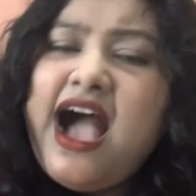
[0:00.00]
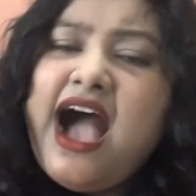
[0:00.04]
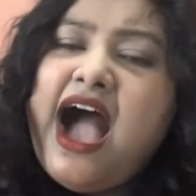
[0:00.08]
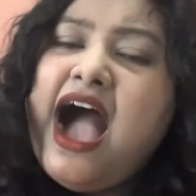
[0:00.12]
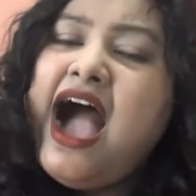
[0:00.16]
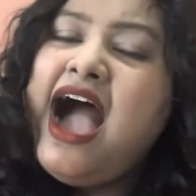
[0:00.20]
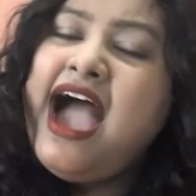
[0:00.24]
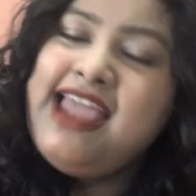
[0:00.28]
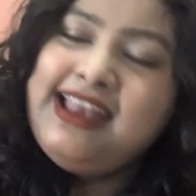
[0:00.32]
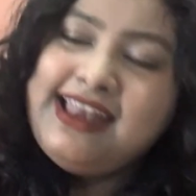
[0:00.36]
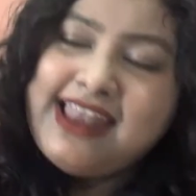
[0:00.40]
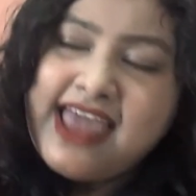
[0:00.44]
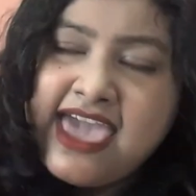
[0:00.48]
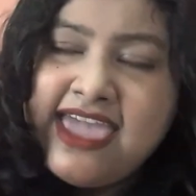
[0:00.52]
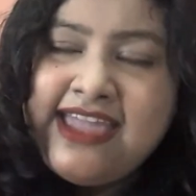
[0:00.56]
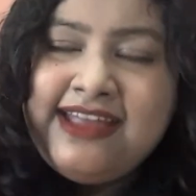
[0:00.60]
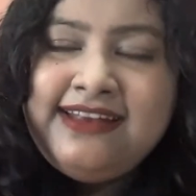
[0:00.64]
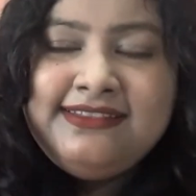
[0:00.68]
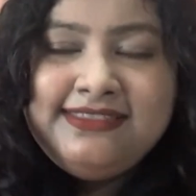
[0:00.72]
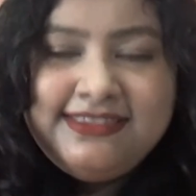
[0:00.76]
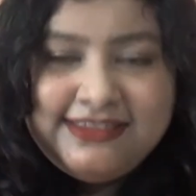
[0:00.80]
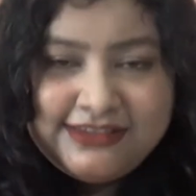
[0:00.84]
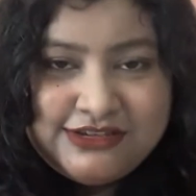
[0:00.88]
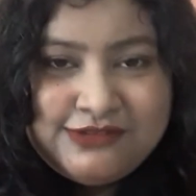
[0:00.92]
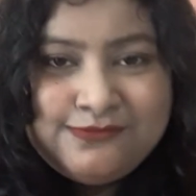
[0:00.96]
I
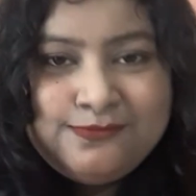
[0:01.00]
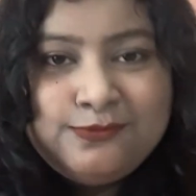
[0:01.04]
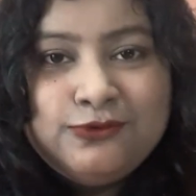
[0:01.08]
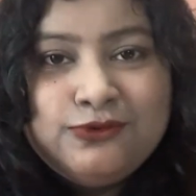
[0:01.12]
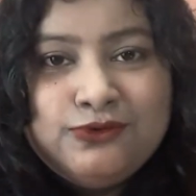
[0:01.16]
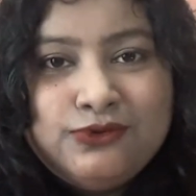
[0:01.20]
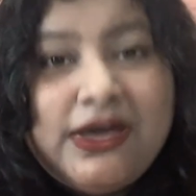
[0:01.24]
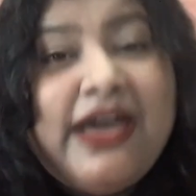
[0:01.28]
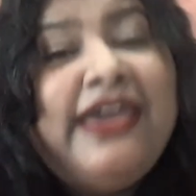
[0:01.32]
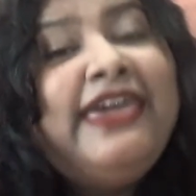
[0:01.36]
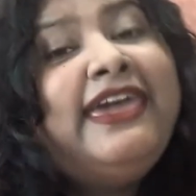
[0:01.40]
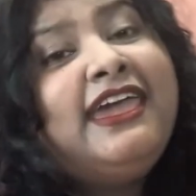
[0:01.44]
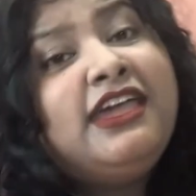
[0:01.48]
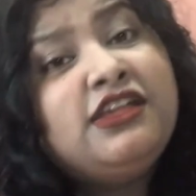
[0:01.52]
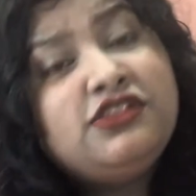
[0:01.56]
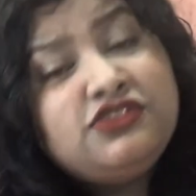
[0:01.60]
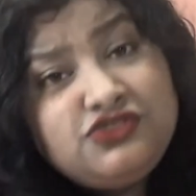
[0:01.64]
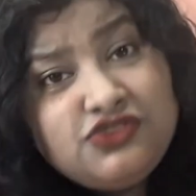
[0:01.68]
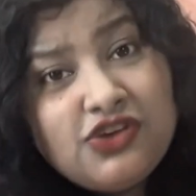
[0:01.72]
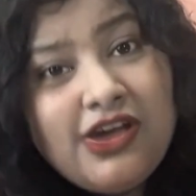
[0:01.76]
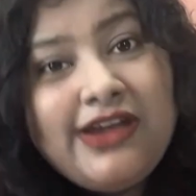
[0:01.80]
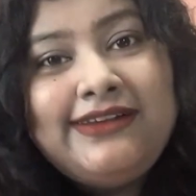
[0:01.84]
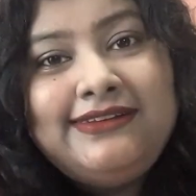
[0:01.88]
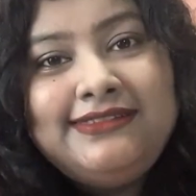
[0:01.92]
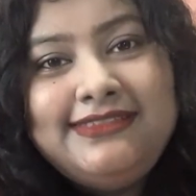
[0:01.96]
like this book, I
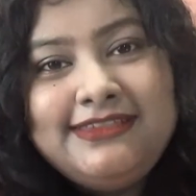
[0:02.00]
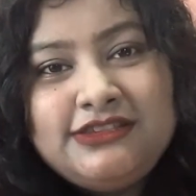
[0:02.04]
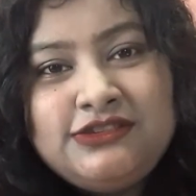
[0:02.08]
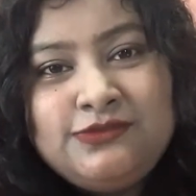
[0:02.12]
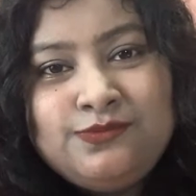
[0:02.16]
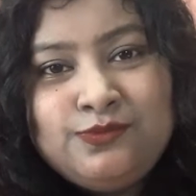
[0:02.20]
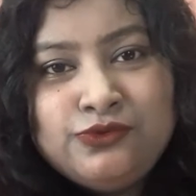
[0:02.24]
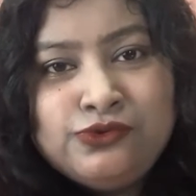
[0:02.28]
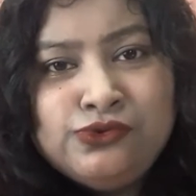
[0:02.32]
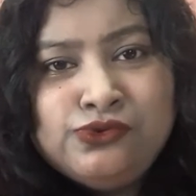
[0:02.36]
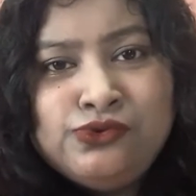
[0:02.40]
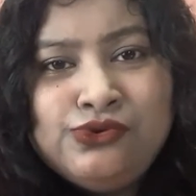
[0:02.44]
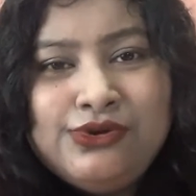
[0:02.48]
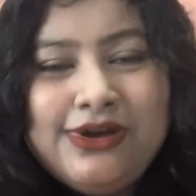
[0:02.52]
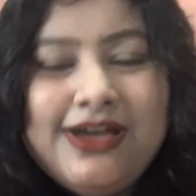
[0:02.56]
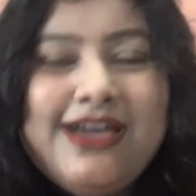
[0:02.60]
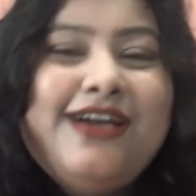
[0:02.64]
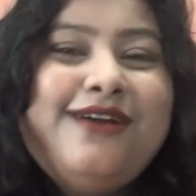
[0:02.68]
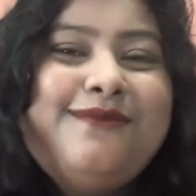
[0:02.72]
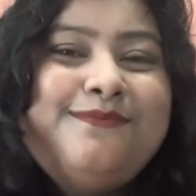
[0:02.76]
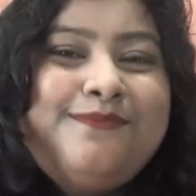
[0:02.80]
enjoyed this book,